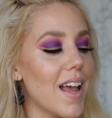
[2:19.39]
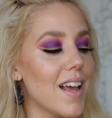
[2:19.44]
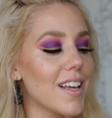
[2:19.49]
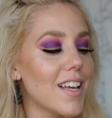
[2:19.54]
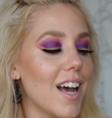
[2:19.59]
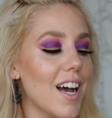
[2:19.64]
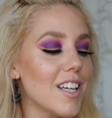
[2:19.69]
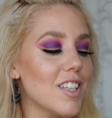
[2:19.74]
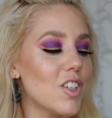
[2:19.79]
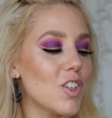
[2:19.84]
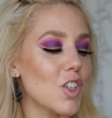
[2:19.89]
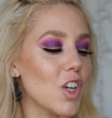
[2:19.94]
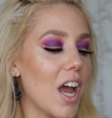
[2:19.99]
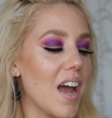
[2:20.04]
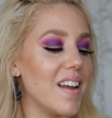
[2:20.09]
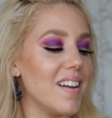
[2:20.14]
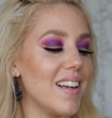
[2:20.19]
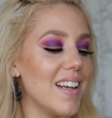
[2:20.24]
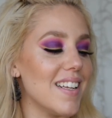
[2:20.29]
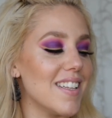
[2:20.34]
and cuts
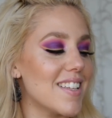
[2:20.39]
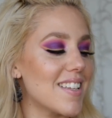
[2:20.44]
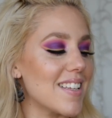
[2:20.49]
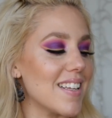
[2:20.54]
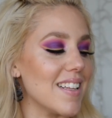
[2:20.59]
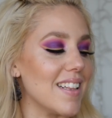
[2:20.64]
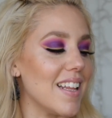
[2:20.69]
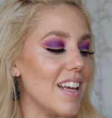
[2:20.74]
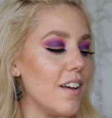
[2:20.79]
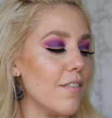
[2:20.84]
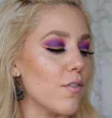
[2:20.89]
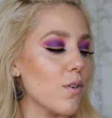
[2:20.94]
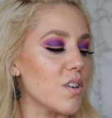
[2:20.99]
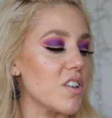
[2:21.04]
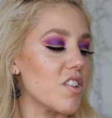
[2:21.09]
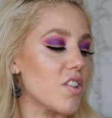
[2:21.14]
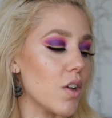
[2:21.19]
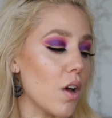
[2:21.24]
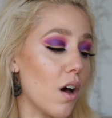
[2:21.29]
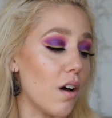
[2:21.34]
shine instantly for
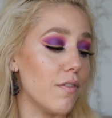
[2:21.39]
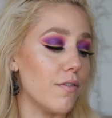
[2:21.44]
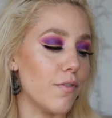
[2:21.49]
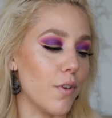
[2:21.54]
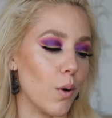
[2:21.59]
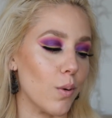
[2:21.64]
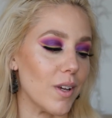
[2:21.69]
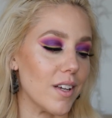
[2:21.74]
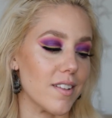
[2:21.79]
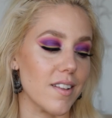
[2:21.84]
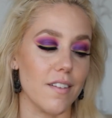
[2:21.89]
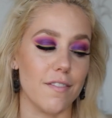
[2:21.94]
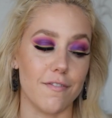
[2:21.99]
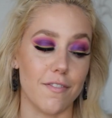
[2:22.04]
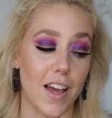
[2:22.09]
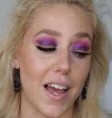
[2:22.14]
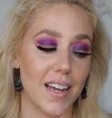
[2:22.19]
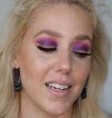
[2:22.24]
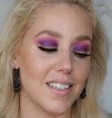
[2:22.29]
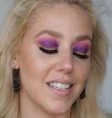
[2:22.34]
a soft focus
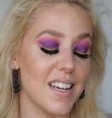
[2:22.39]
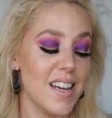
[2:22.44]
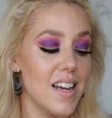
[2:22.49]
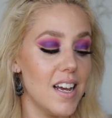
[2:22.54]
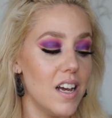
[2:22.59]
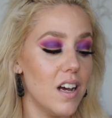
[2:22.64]
effect.